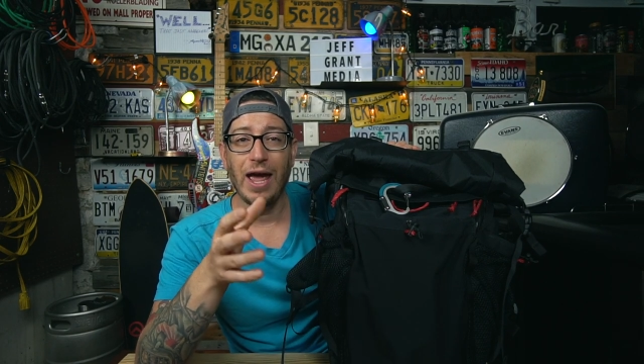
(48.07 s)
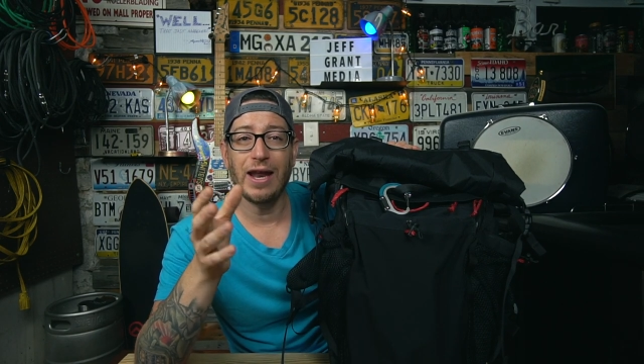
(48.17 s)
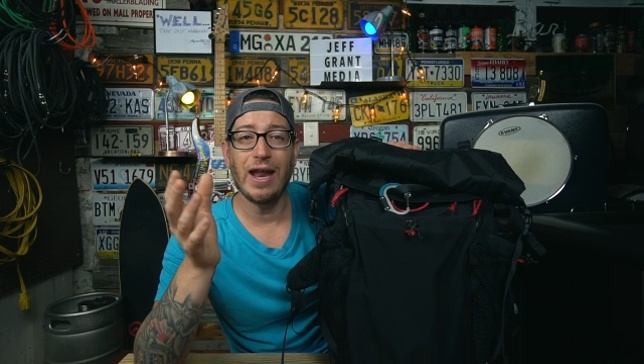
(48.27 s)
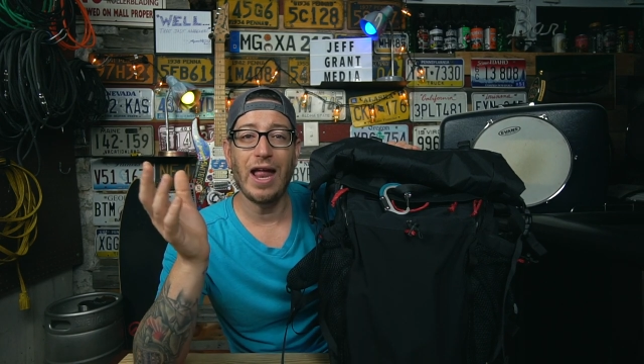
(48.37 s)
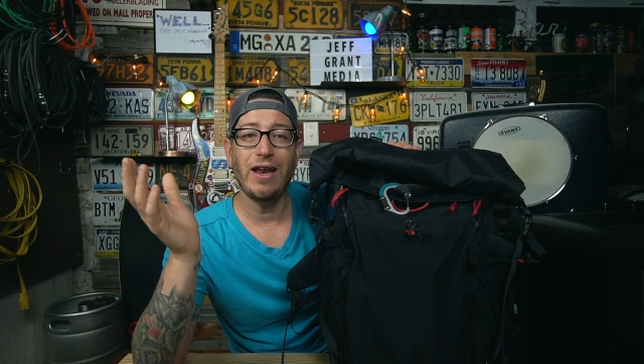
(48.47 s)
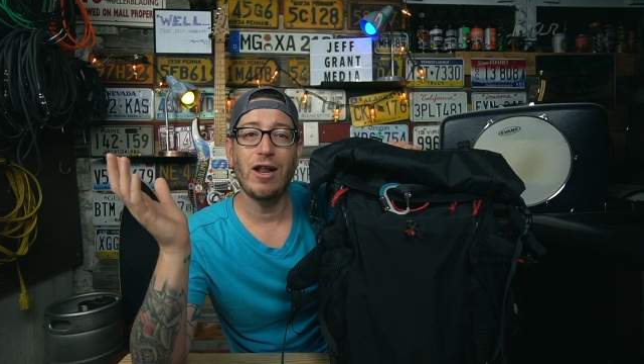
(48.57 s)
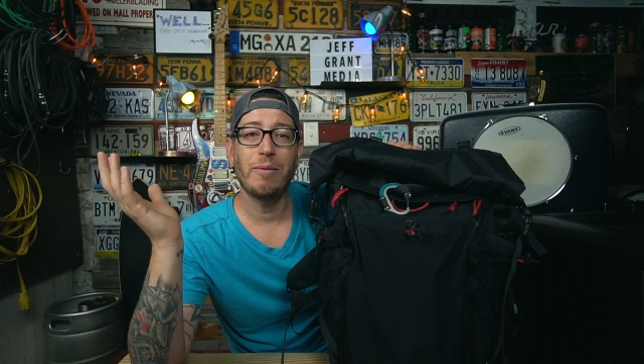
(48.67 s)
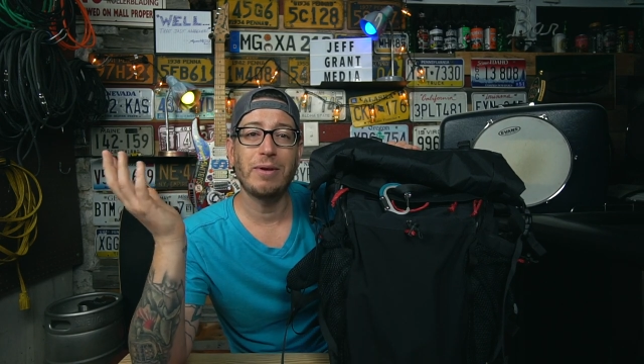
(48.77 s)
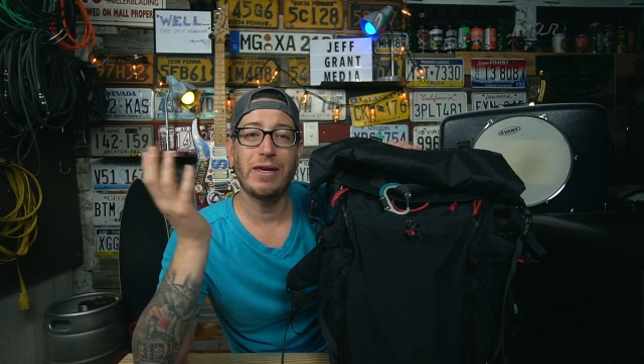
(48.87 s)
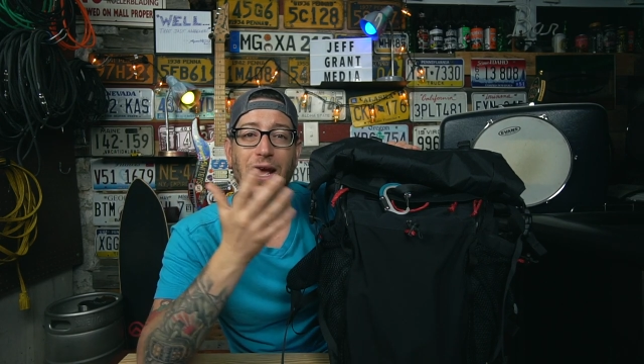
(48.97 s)
and ended
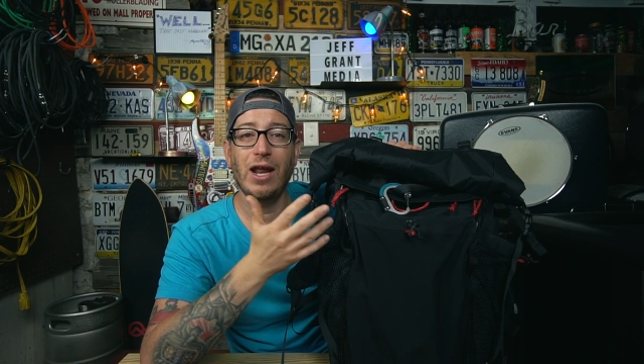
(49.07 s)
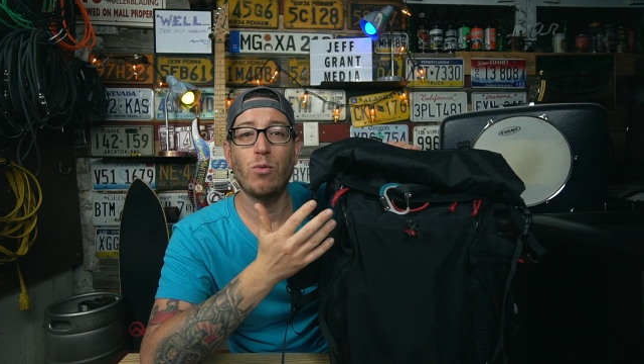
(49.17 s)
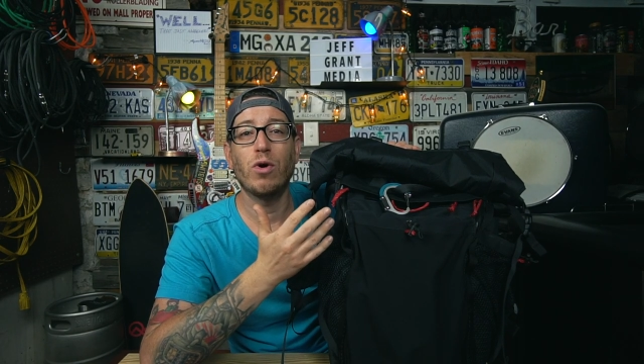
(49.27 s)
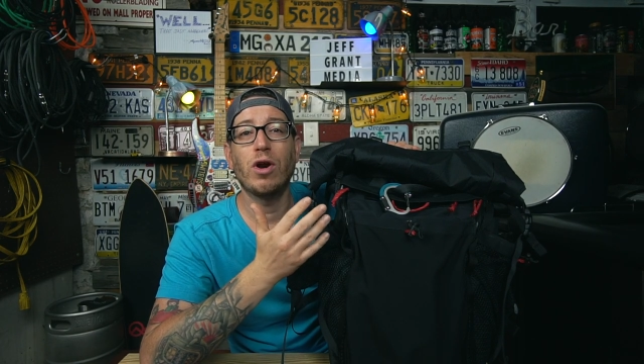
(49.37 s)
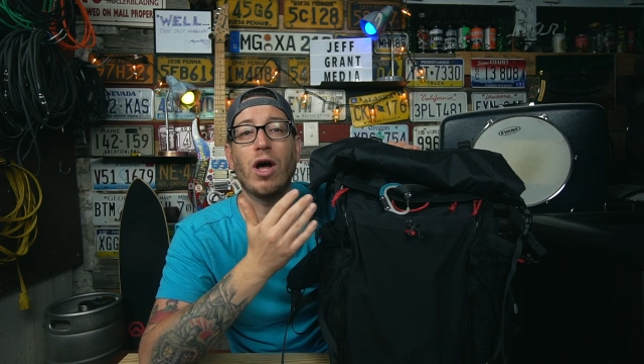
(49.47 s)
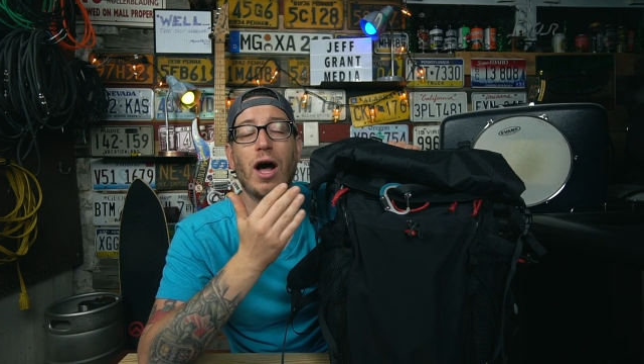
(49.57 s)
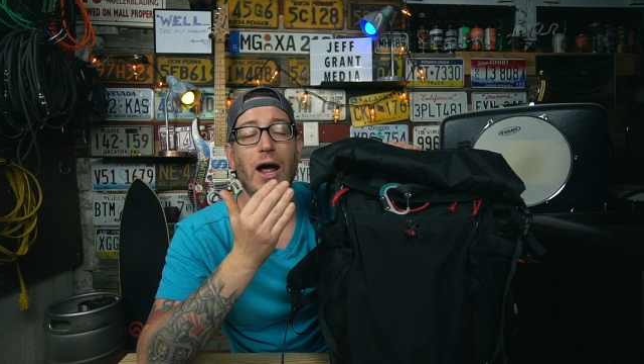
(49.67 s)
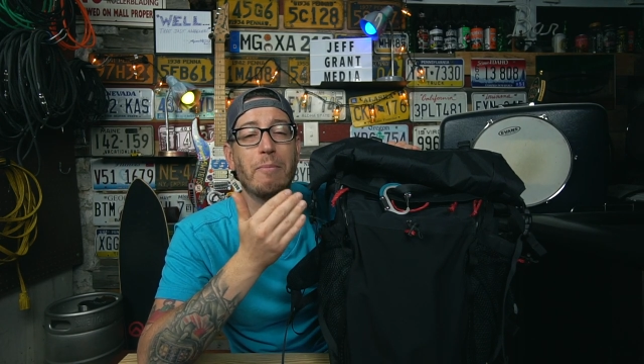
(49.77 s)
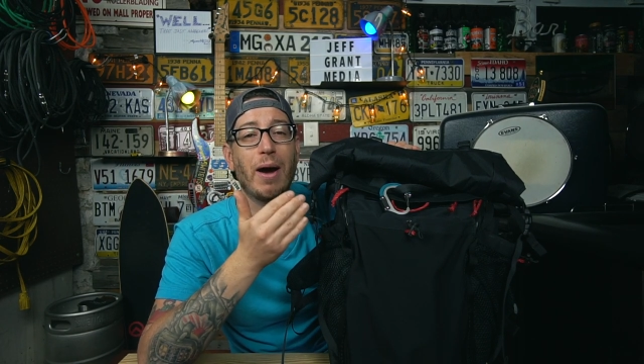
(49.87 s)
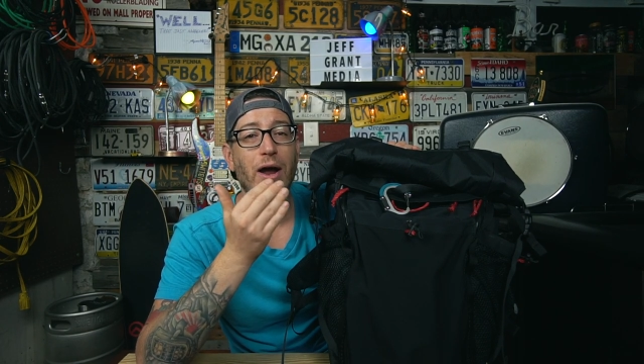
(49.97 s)
up getting one
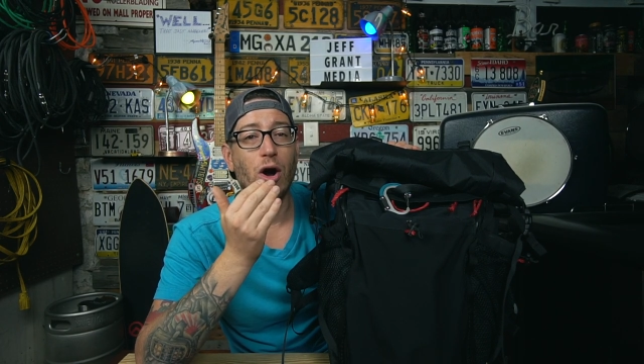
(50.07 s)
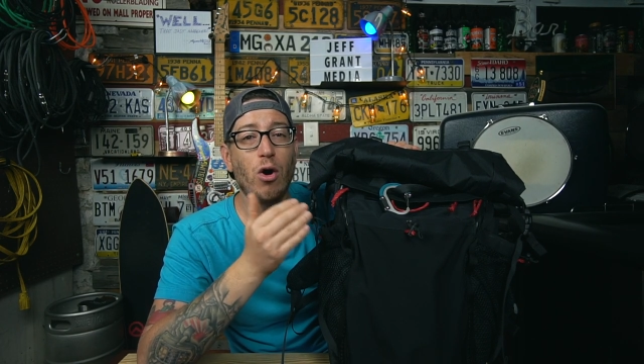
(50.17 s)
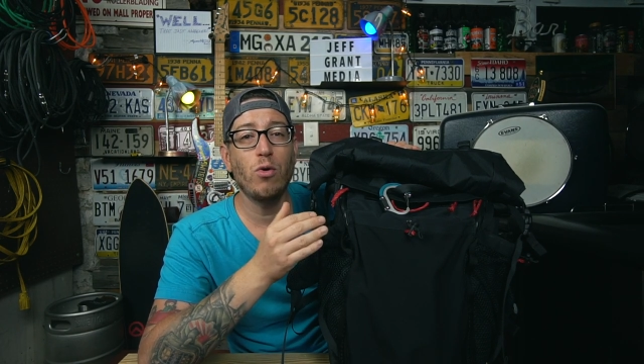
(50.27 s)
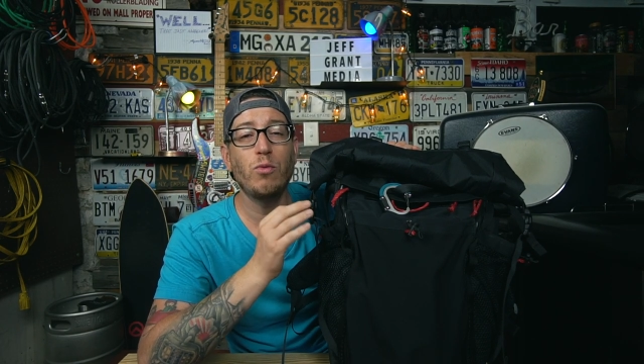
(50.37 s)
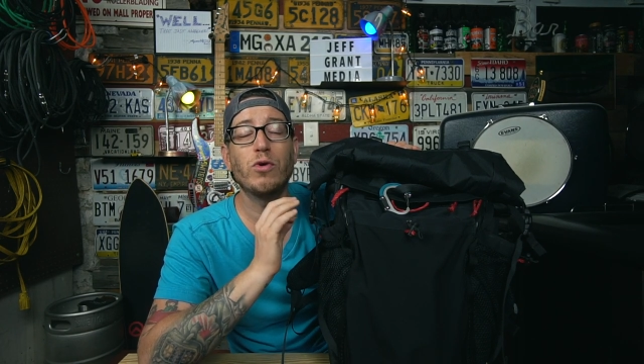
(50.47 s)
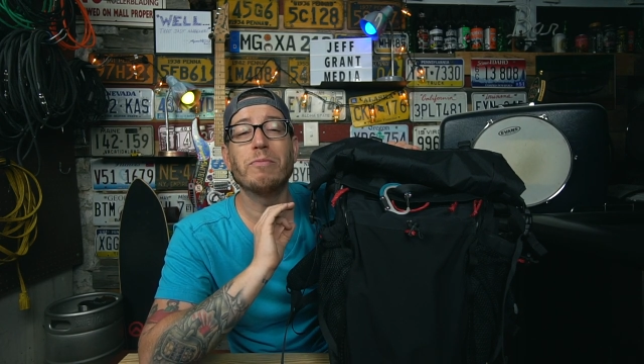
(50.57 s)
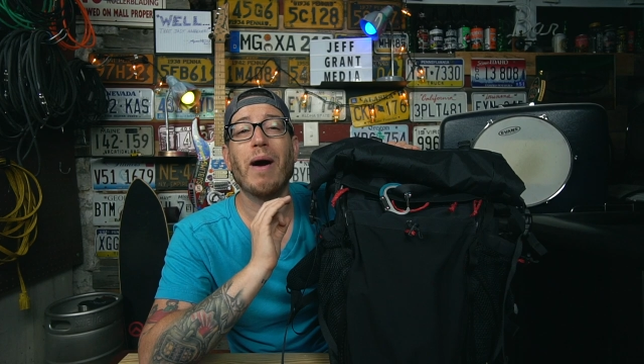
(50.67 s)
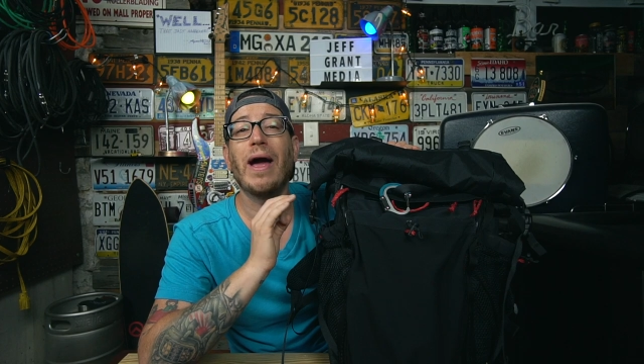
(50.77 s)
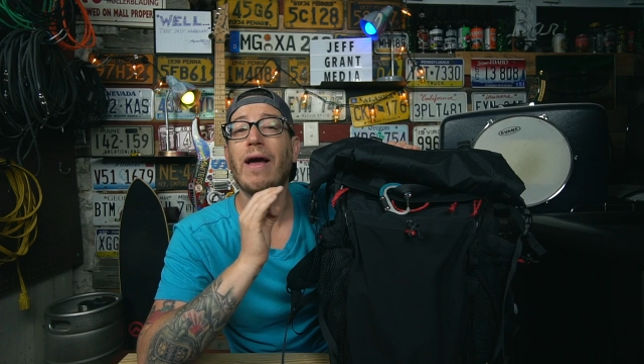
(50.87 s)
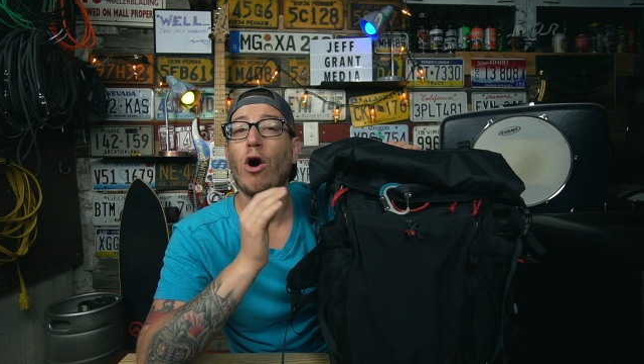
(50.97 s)
on my own with
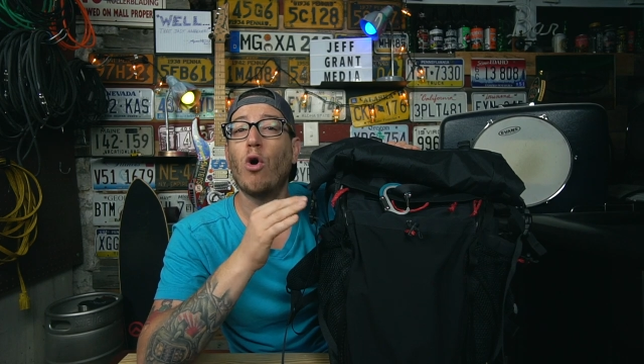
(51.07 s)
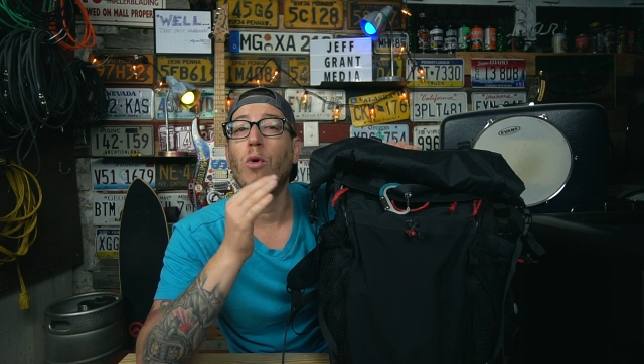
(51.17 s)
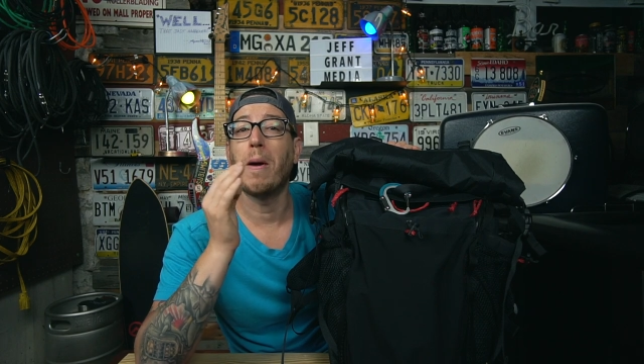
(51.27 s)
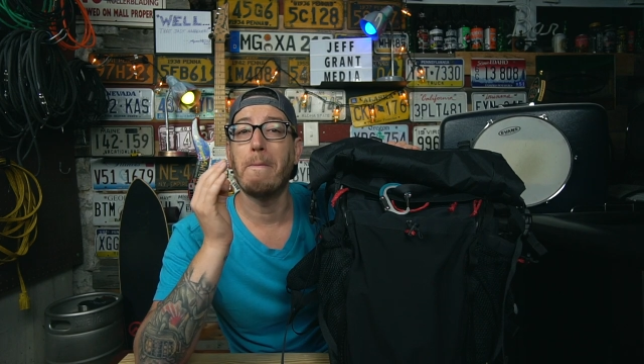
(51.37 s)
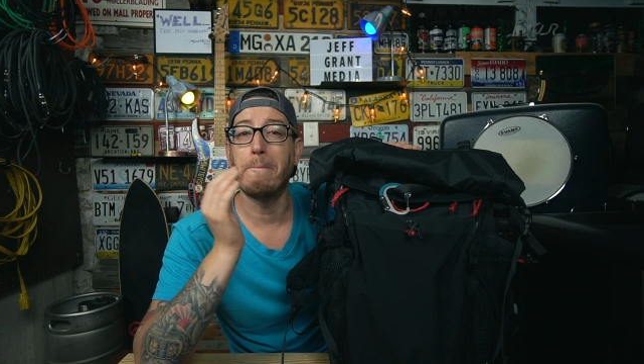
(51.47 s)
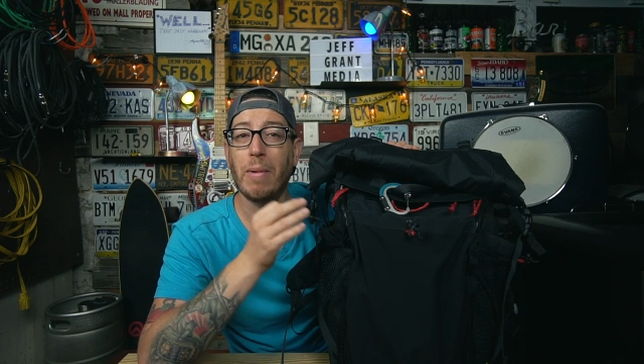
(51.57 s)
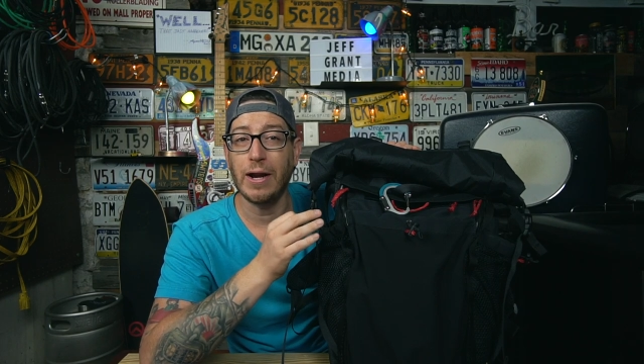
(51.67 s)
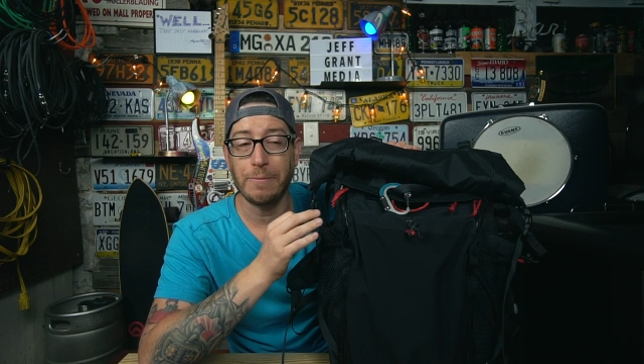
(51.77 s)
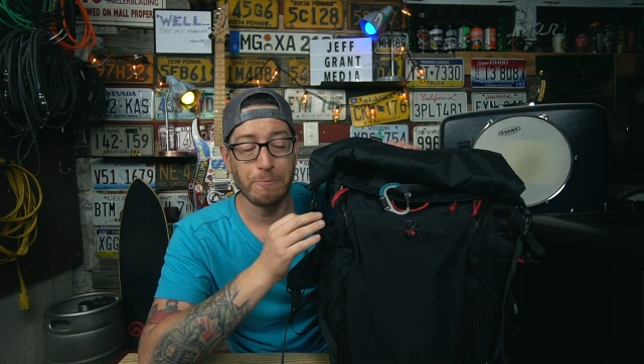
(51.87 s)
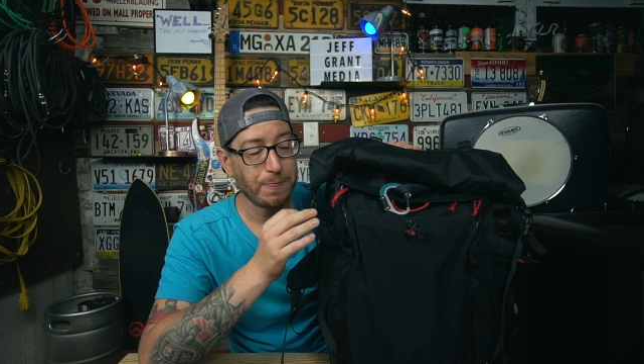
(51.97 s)
my own money.